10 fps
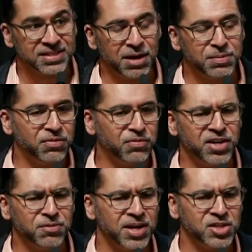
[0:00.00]
I mean, a friend of
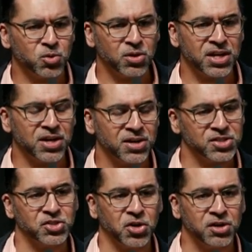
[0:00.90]
mine is working on a
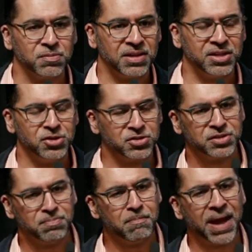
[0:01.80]
startup that uses
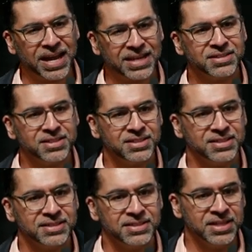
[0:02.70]
maggots to
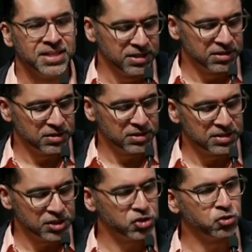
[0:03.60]
uh,
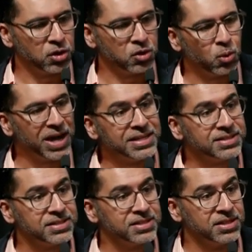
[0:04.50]
destroy
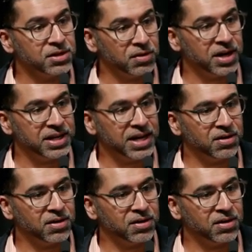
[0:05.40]
waste right now,